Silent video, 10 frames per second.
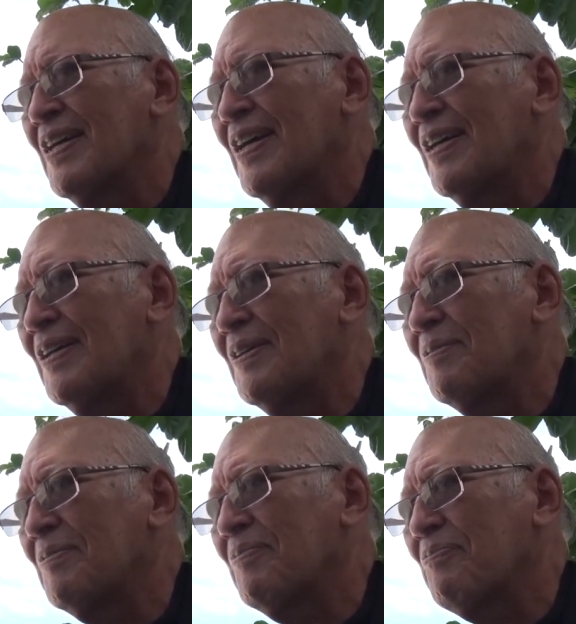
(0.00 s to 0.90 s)

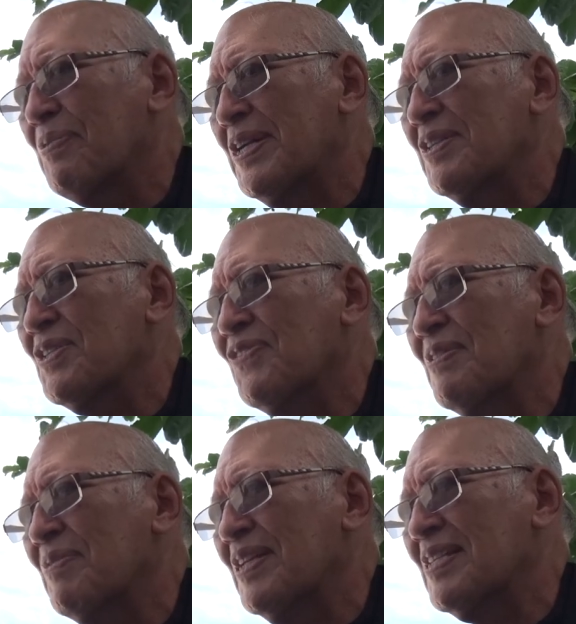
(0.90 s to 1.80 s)
a priest
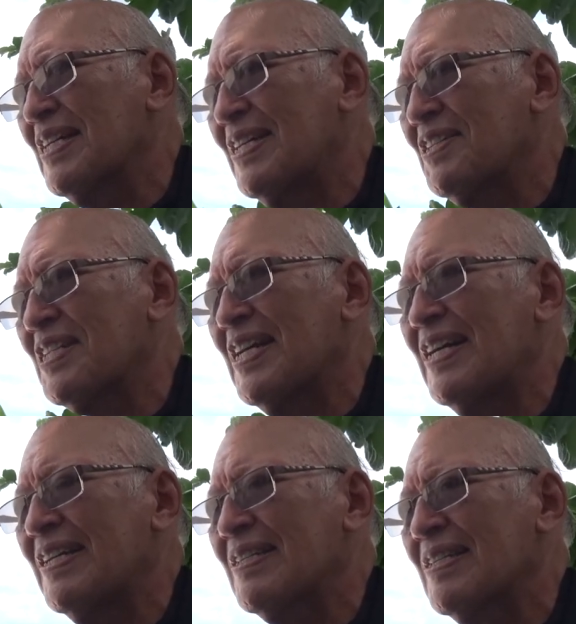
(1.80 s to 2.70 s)
from this
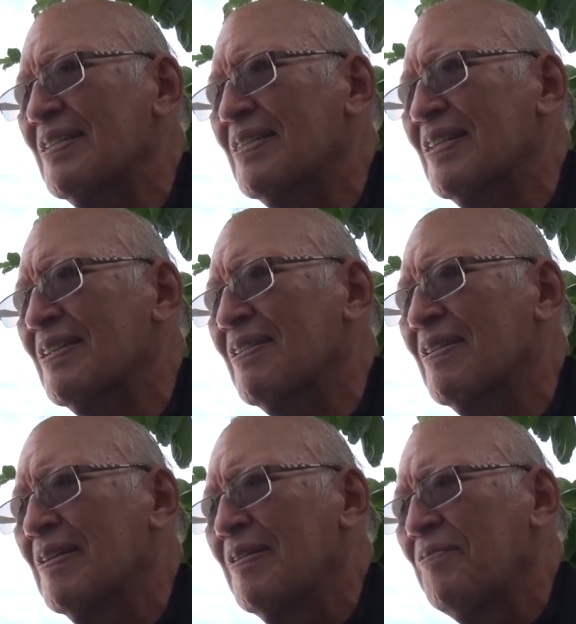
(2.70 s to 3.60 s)
archdiocese,
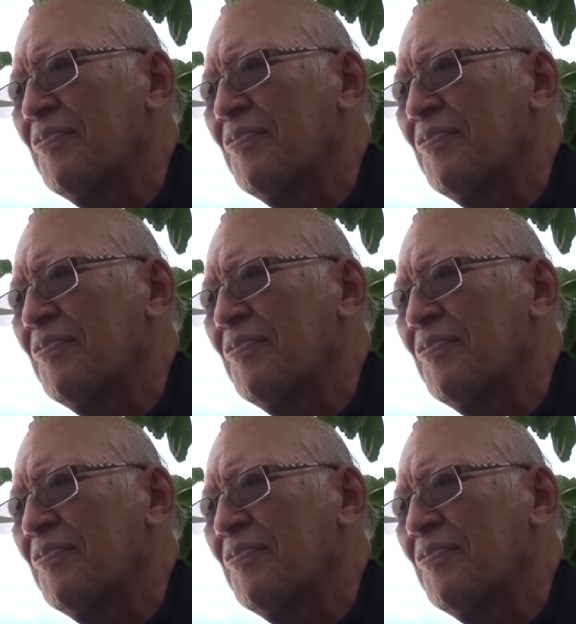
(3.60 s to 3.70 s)
and